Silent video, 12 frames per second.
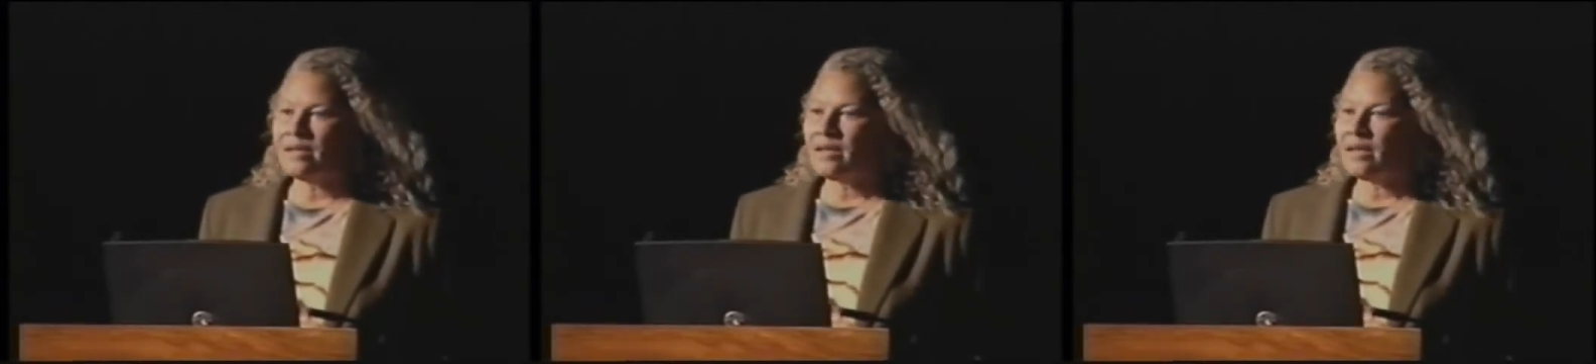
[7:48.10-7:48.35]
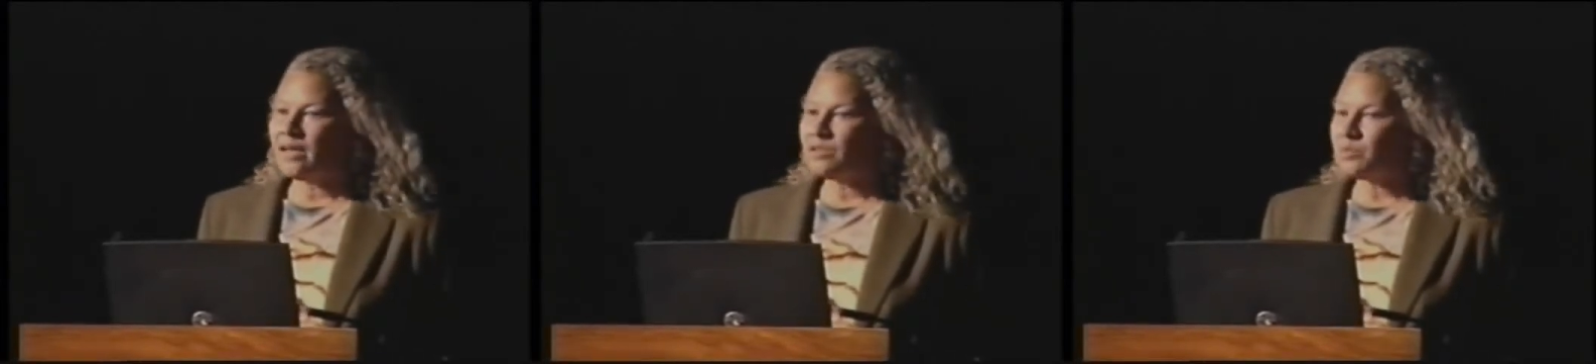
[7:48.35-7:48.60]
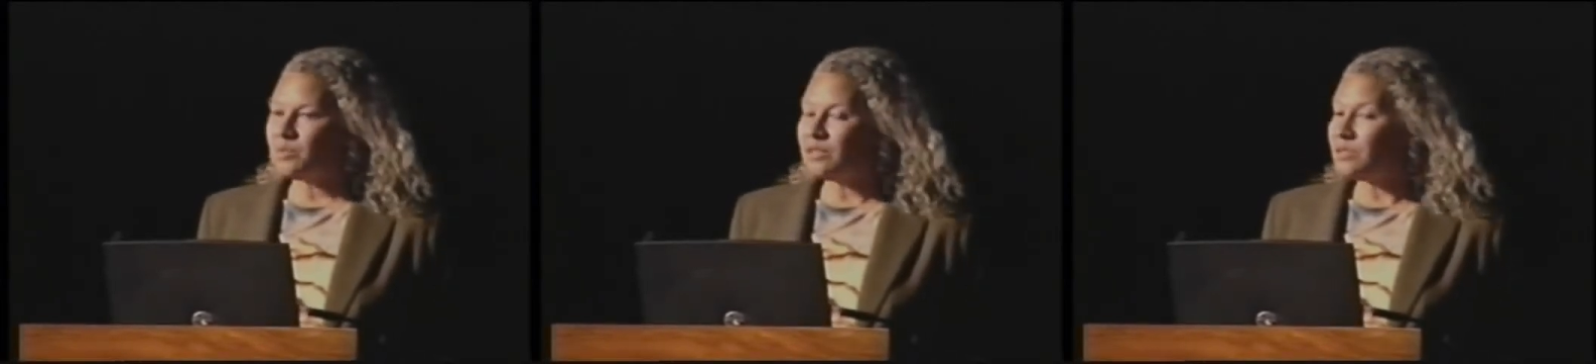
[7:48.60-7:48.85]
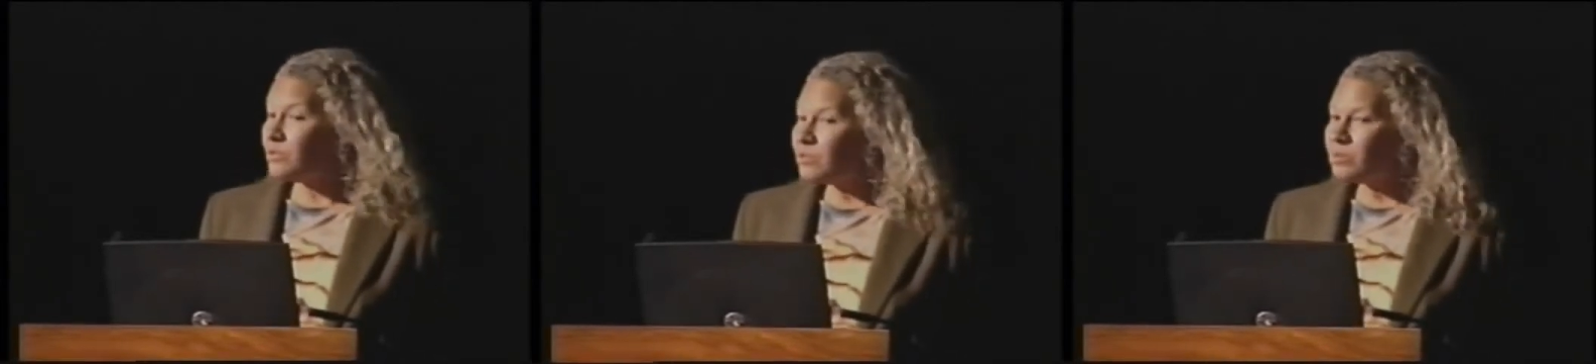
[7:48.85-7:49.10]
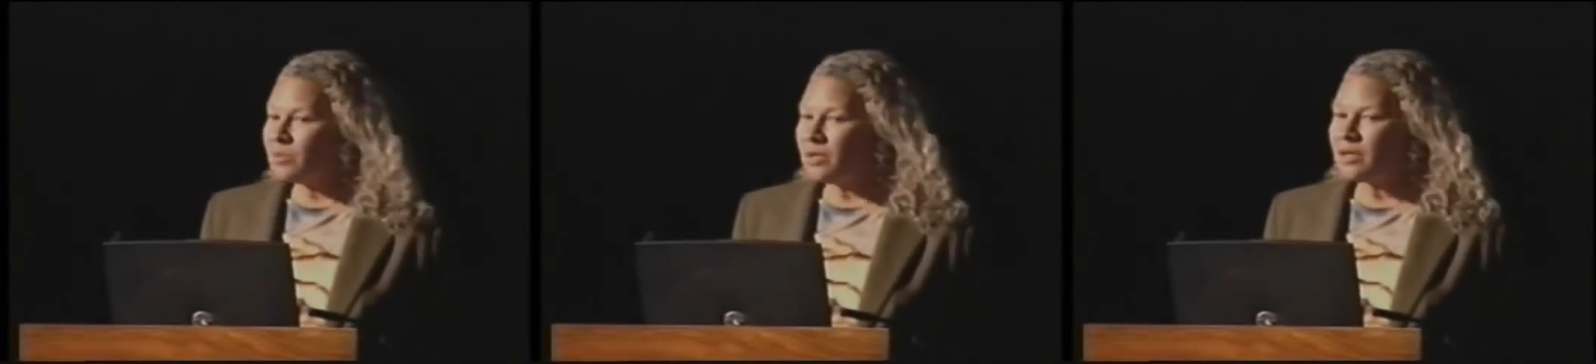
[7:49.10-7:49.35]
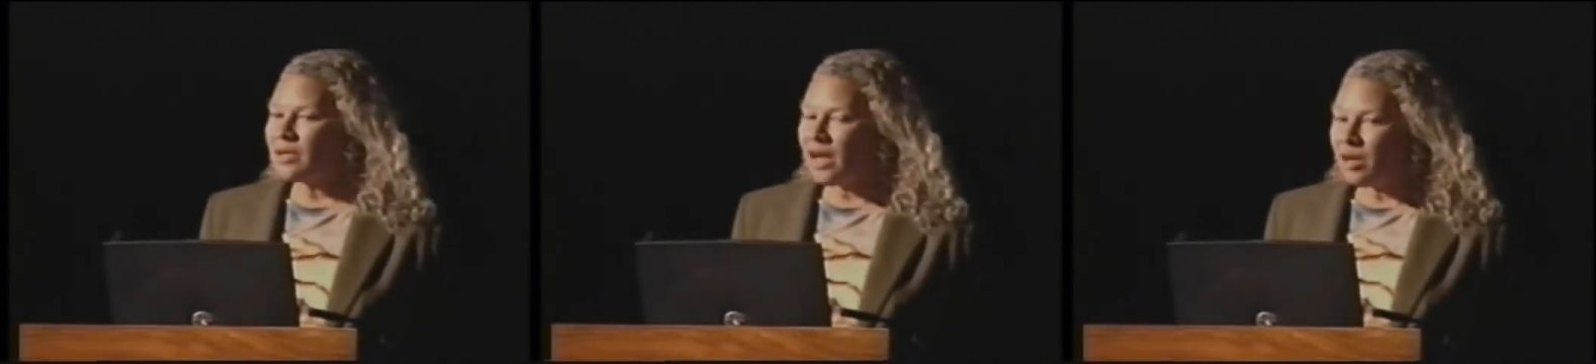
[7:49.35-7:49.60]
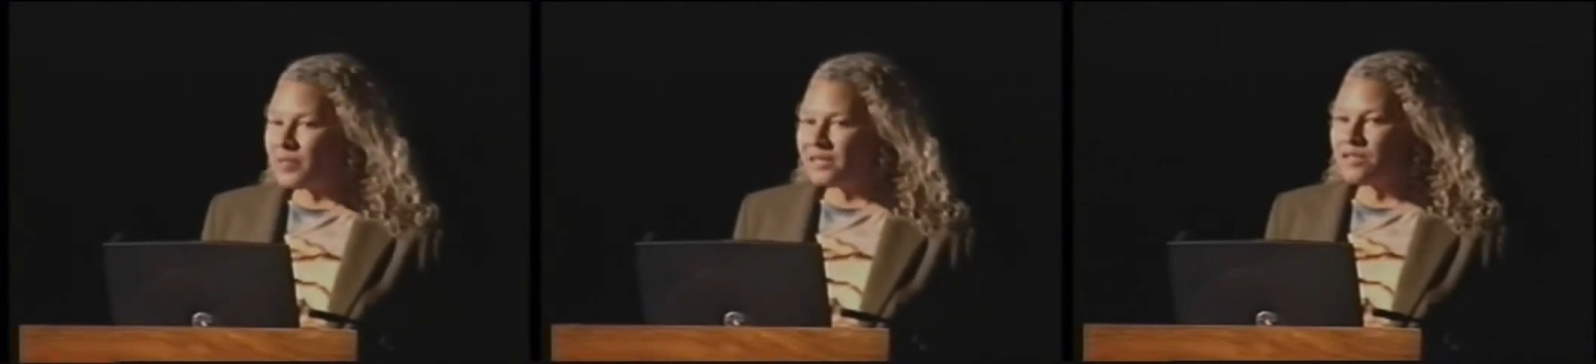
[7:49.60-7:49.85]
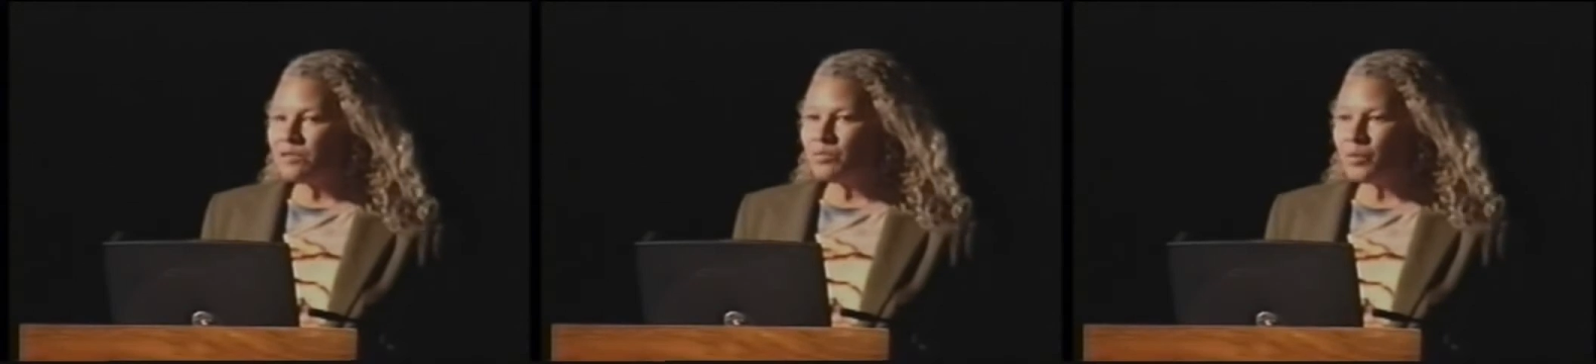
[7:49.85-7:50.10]
as we do the work, our
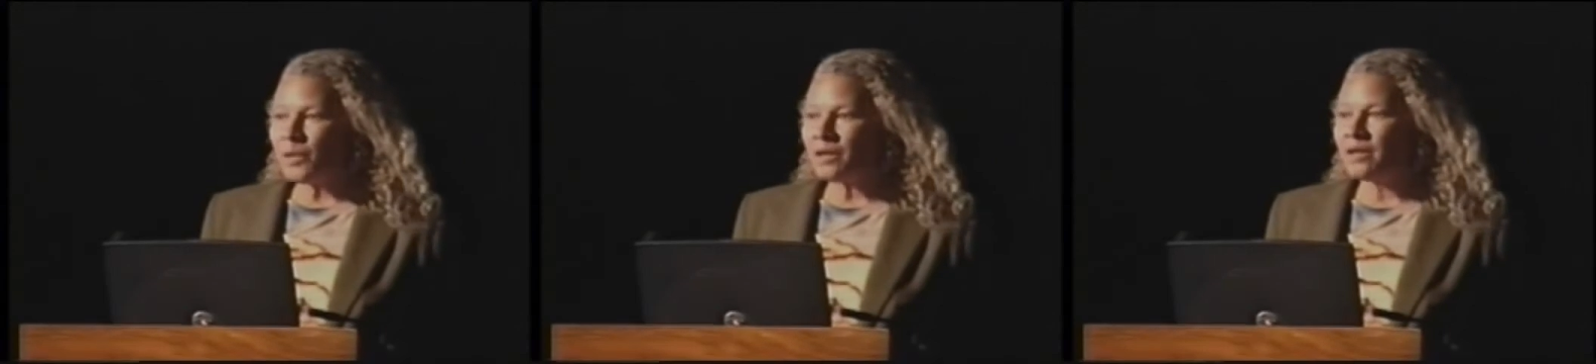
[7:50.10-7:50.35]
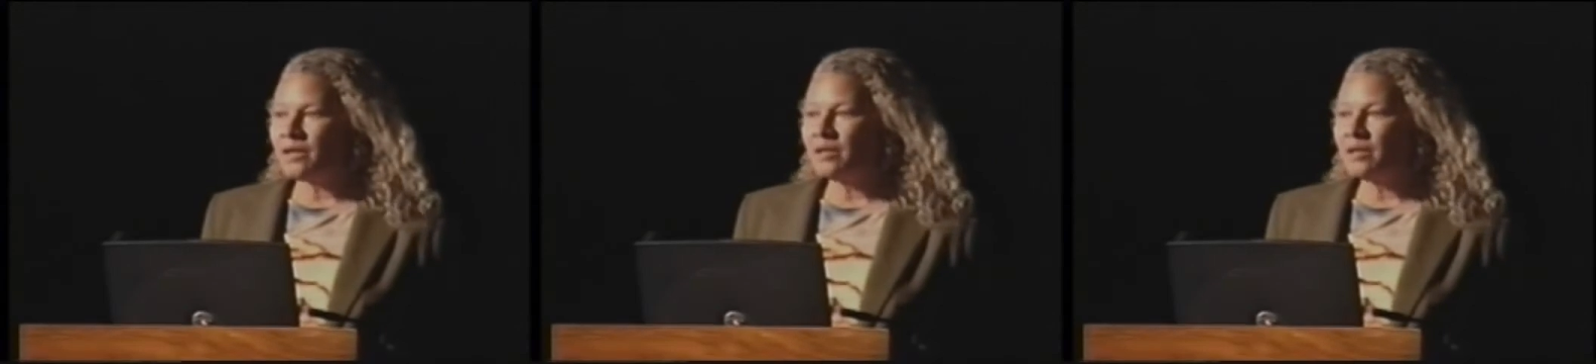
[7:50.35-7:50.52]
piece of work,